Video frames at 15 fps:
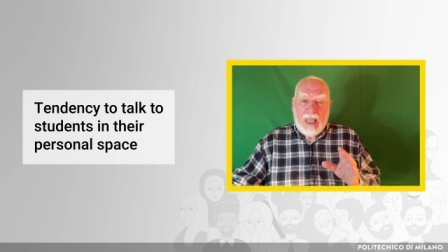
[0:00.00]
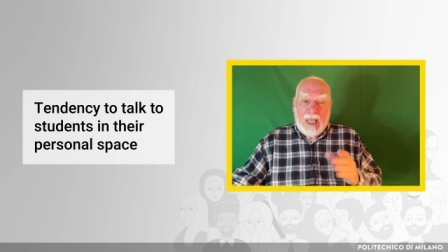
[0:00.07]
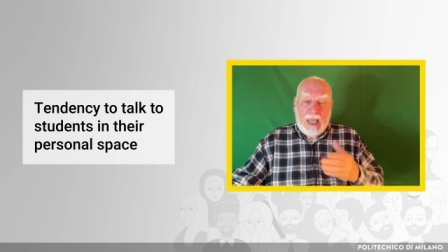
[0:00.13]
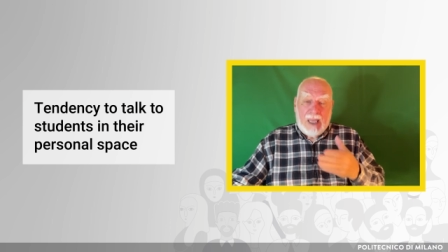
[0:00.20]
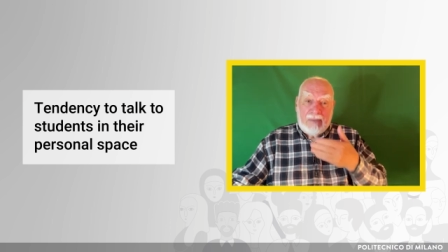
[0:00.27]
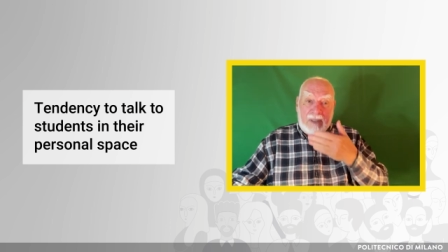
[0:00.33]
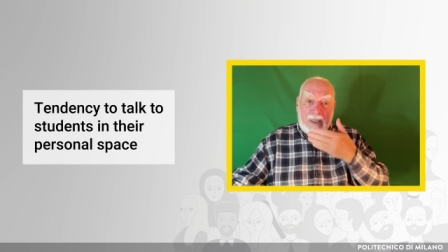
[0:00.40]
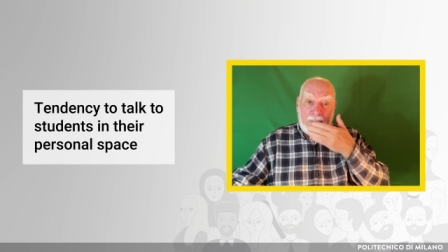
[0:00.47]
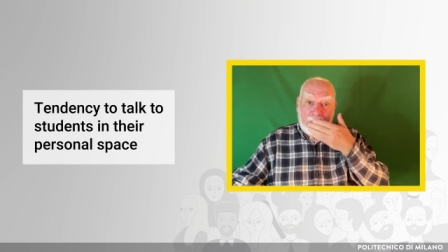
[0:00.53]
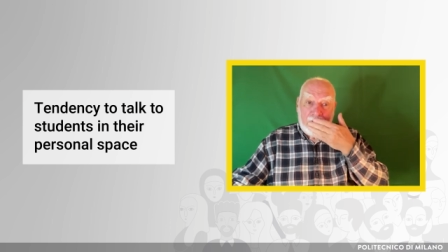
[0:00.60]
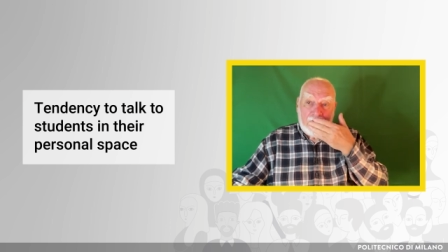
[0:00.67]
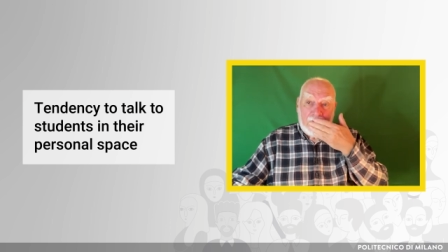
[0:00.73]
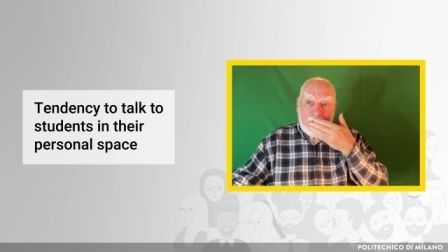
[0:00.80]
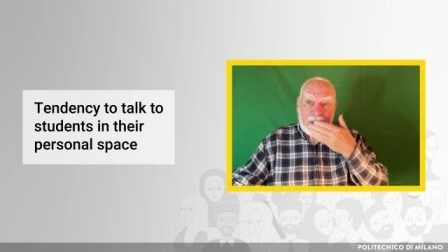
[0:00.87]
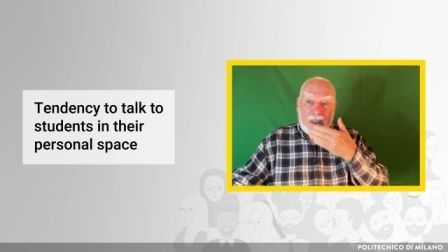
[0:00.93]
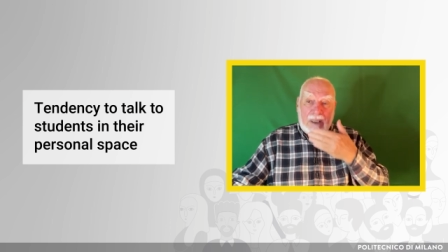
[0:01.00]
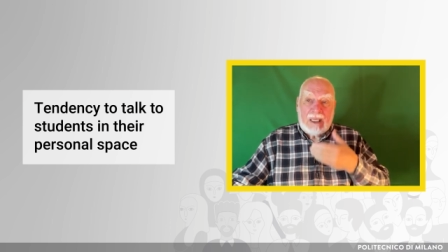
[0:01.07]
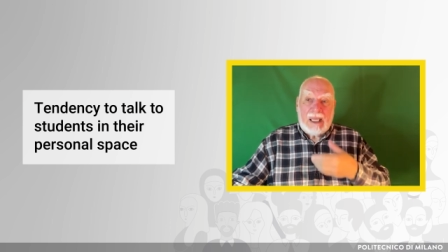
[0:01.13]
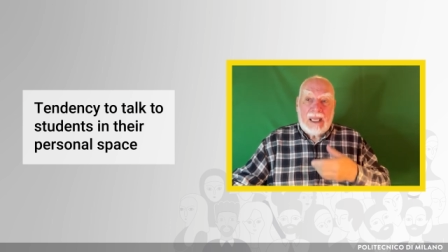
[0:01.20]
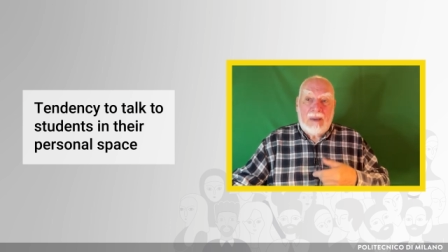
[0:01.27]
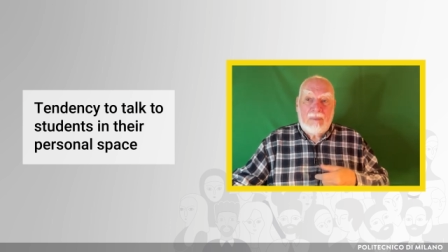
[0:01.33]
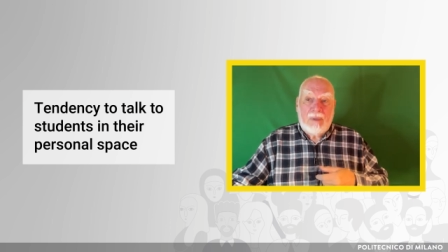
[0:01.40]
and they
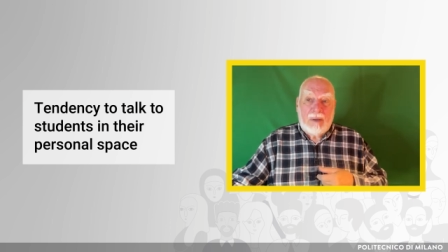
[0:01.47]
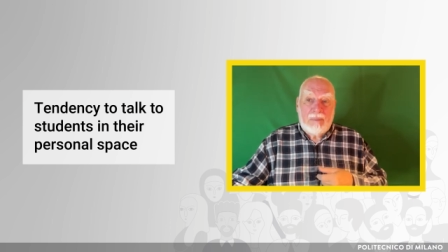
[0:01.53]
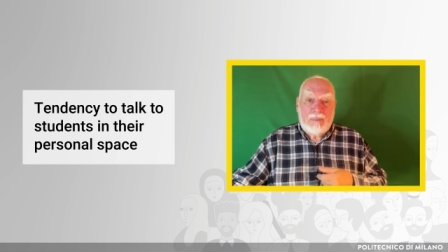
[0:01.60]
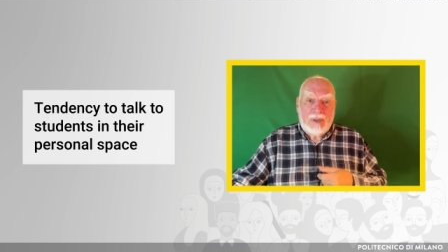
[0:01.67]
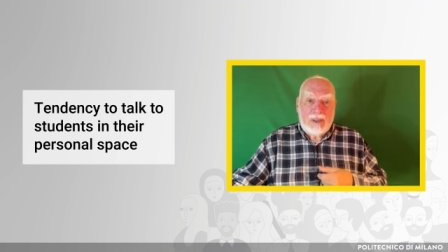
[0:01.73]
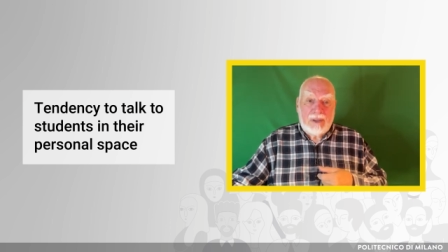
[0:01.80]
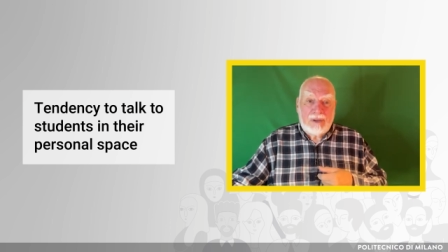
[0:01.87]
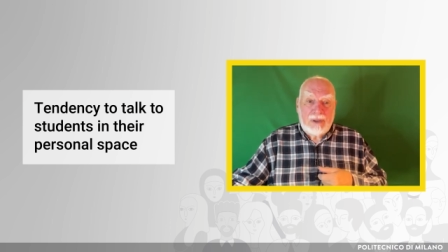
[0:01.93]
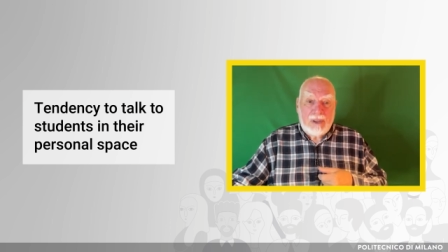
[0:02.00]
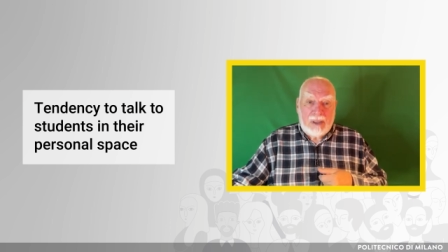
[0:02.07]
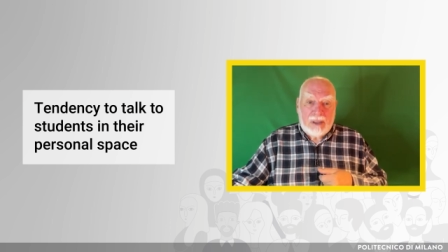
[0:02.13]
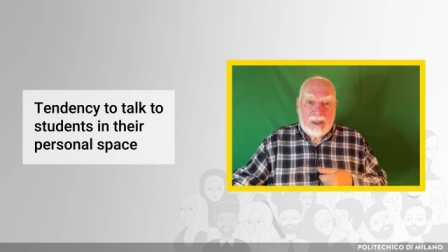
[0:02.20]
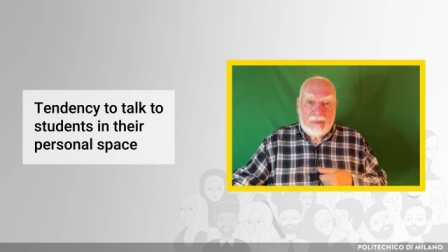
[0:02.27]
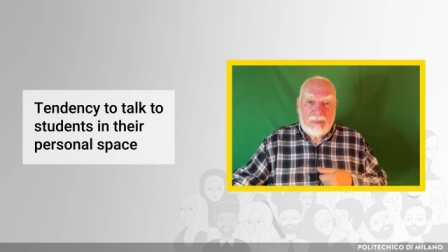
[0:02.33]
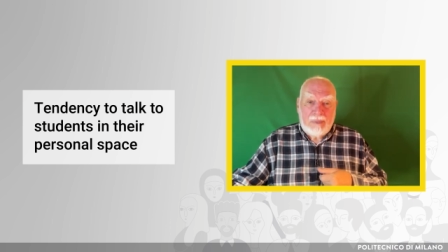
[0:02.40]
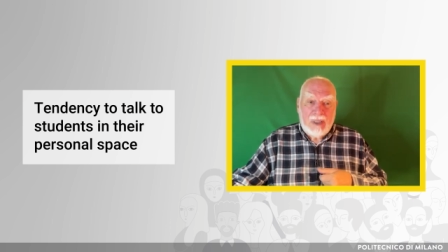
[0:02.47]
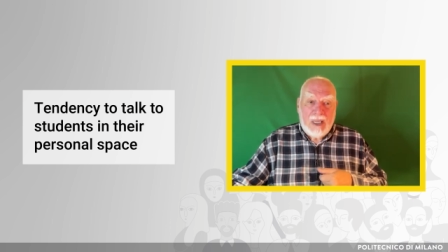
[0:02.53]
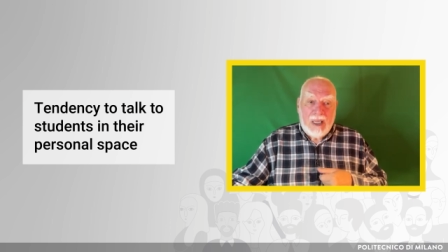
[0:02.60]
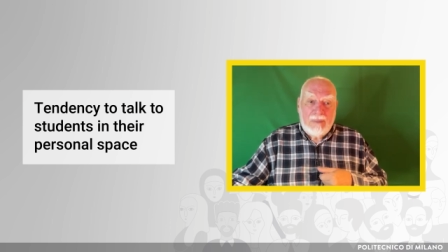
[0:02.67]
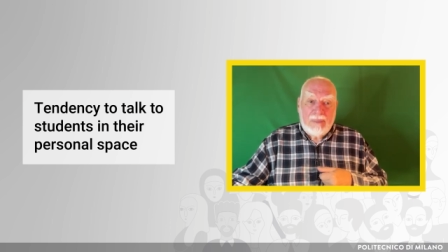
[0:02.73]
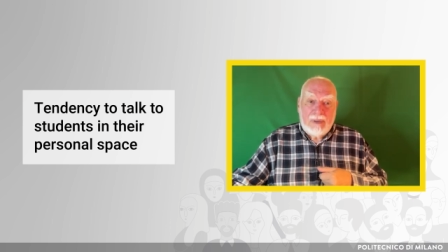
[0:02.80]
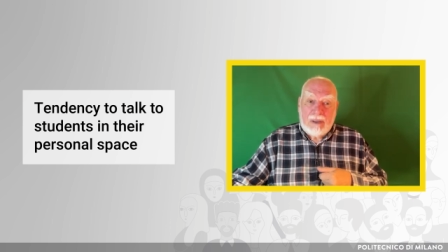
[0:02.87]
clam up, they shut up,
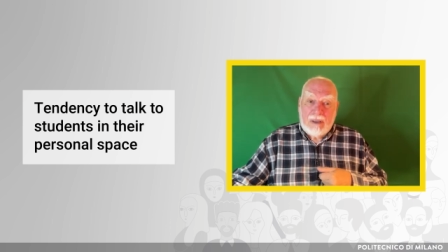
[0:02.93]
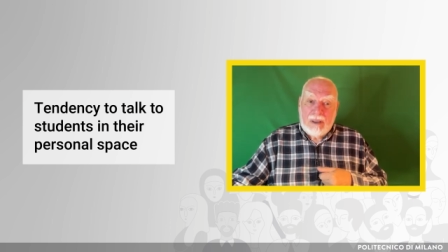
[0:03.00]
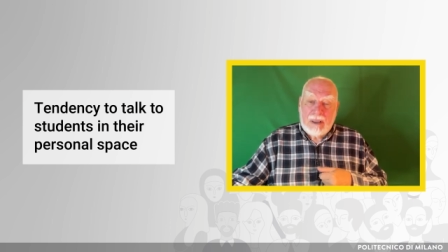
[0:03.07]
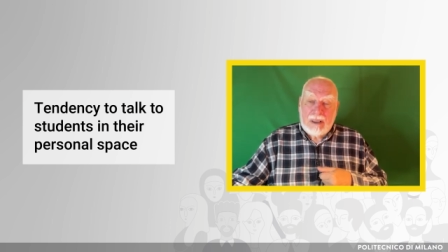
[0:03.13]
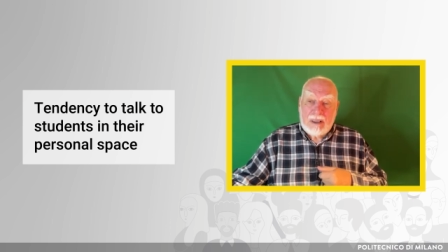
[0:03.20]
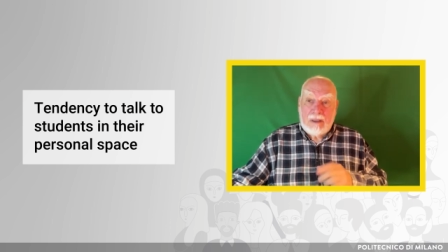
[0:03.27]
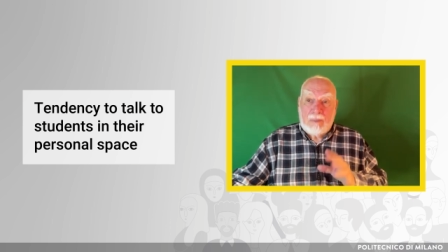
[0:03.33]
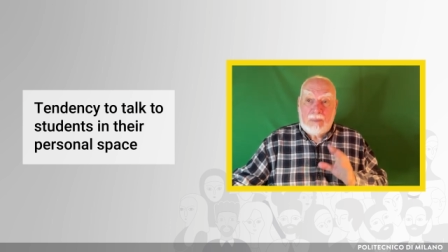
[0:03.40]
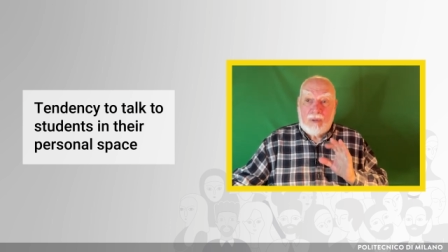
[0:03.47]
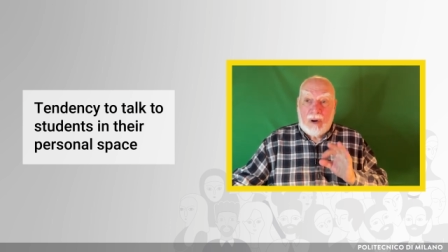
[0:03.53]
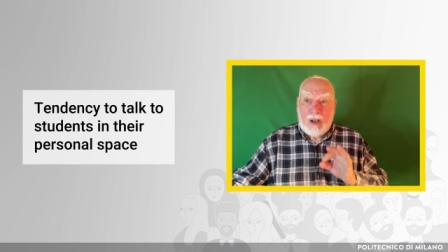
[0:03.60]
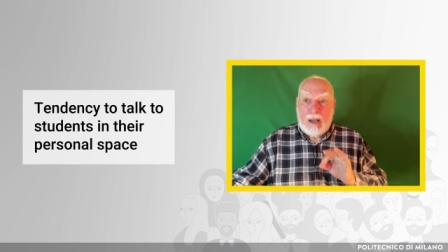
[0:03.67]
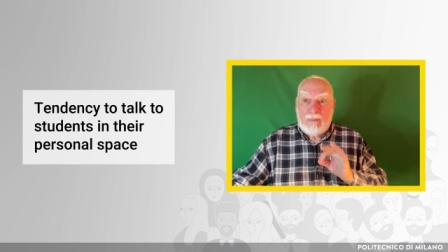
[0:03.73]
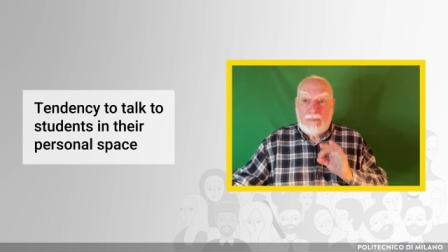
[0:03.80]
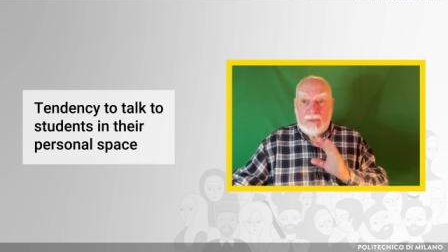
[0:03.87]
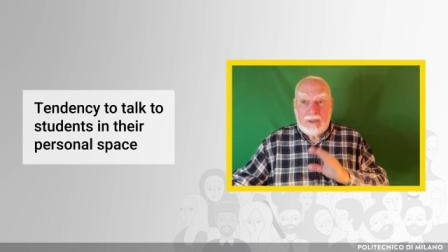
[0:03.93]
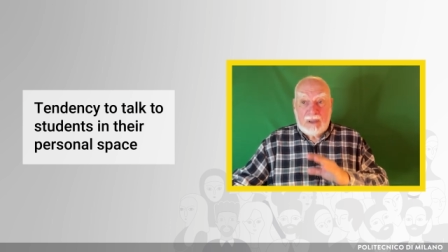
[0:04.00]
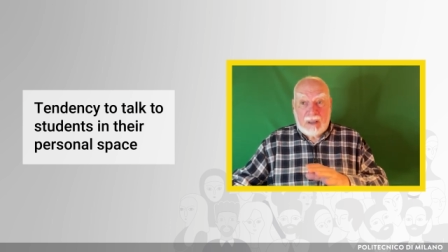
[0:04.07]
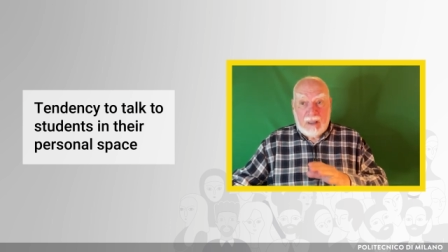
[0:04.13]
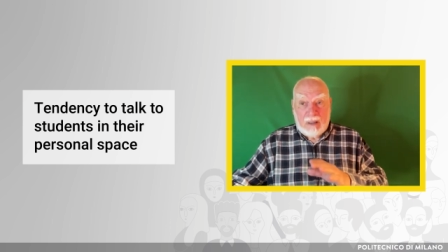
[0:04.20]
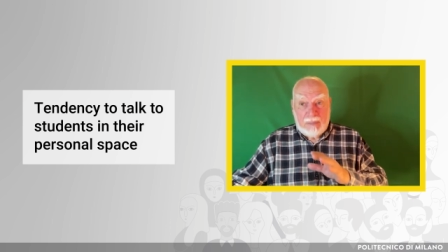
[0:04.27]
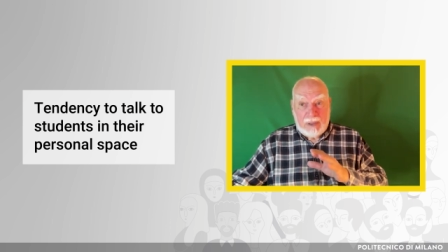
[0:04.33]
because the prof is
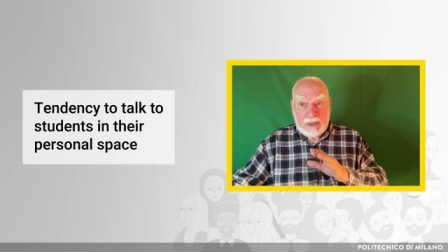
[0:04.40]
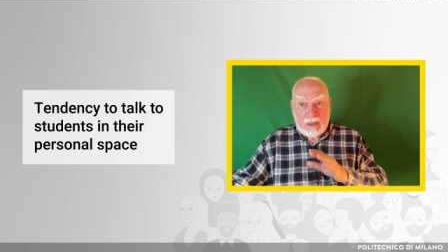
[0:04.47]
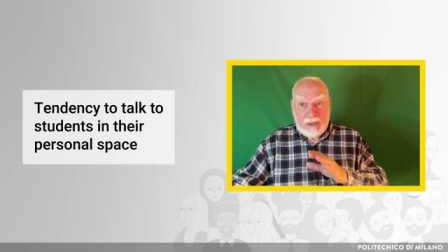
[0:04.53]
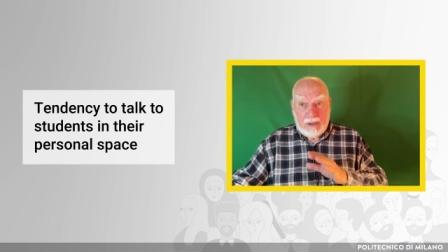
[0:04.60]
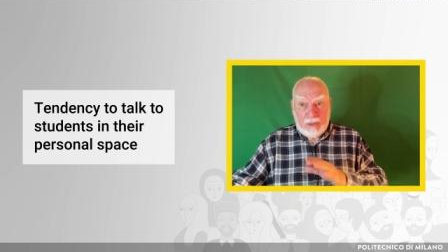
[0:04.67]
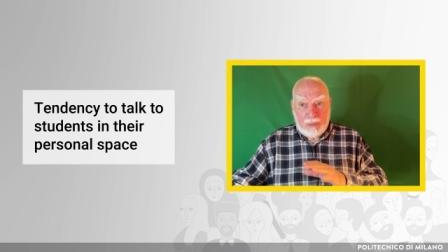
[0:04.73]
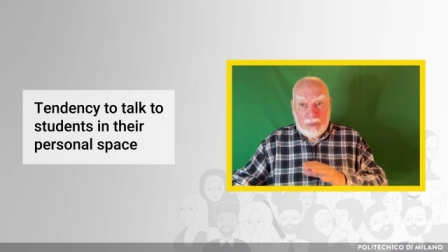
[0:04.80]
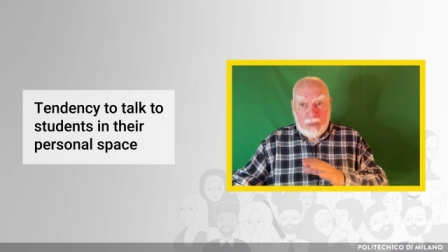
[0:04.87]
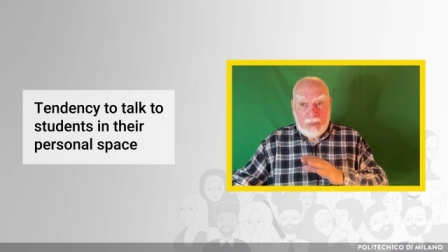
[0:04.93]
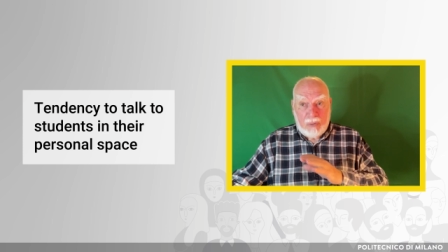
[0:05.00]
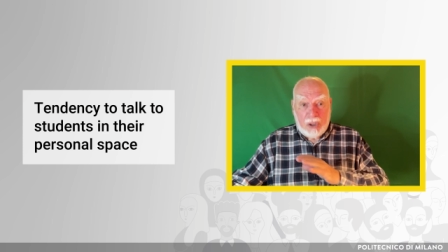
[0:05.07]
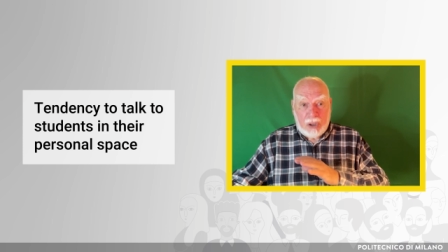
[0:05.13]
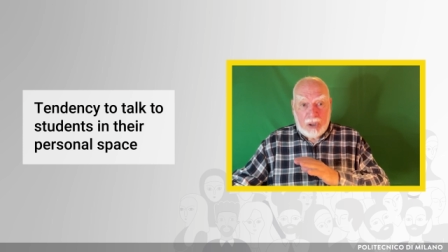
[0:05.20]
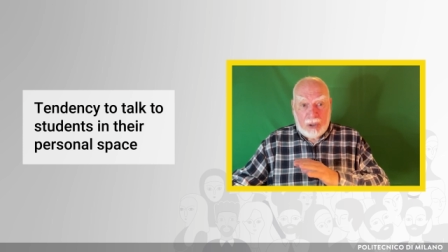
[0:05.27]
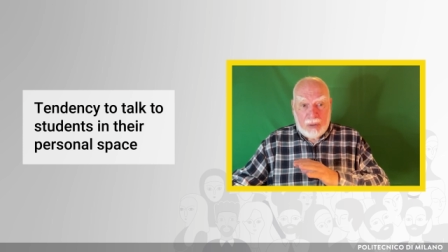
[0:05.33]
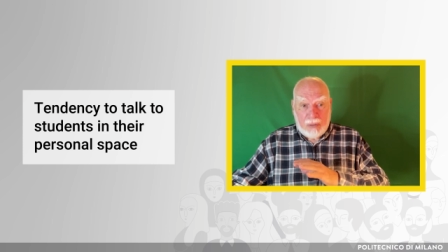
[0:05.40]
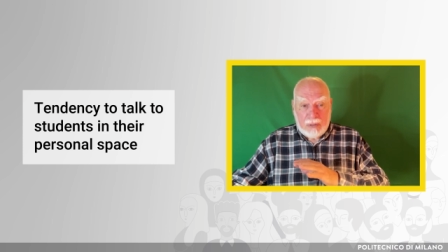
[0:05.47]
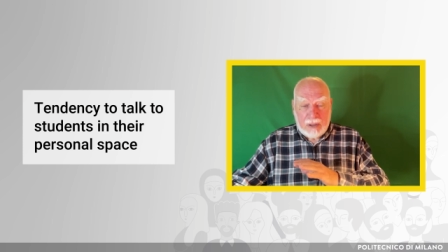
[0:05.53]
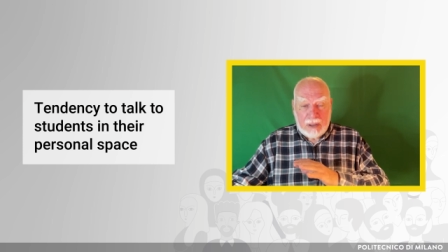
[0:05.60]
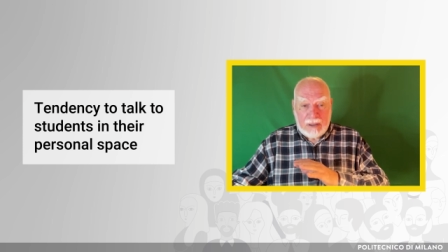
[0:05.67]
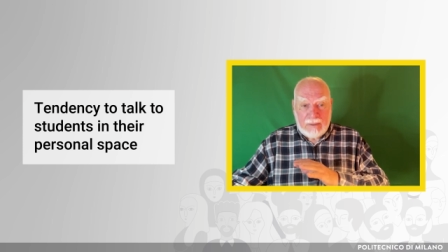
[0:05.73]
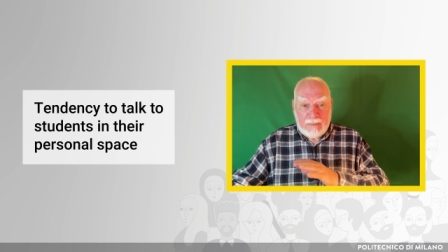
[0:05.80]
coming too
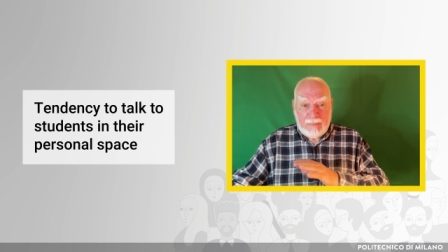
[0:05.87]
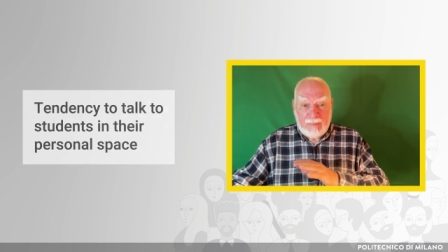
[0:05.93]
close.